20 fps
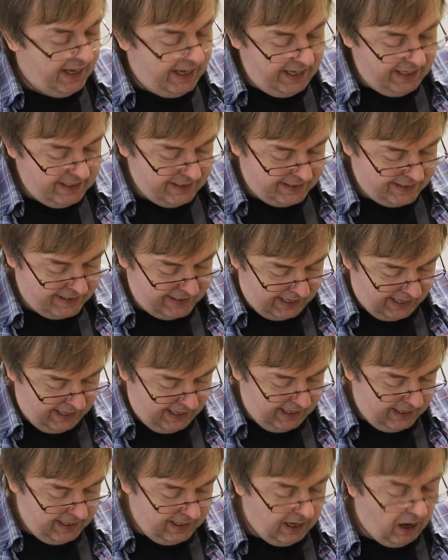It's
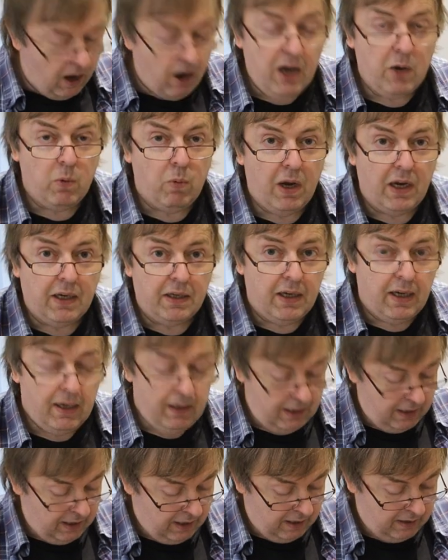an i1
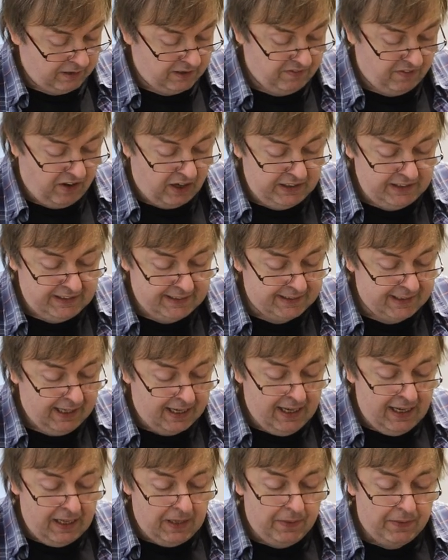device
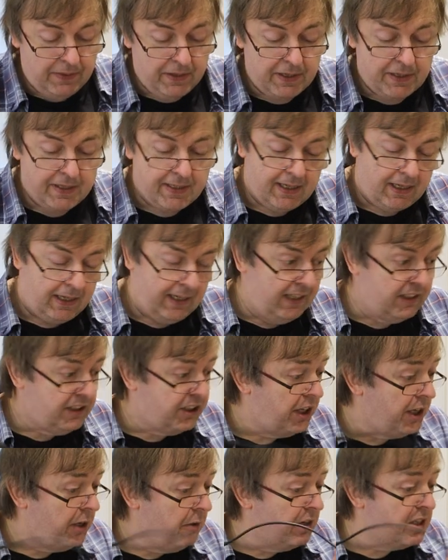that
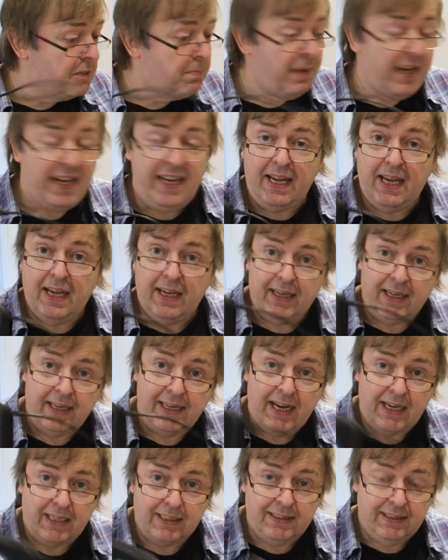it's USB
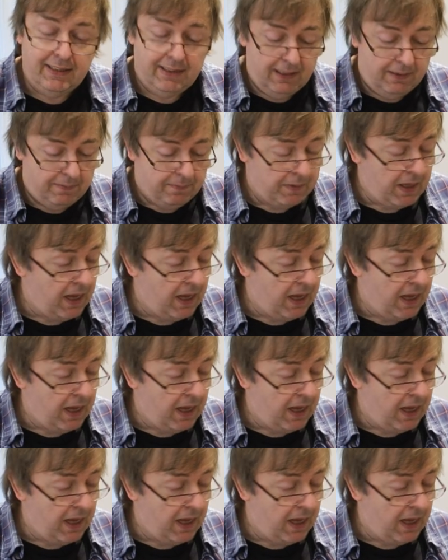connected,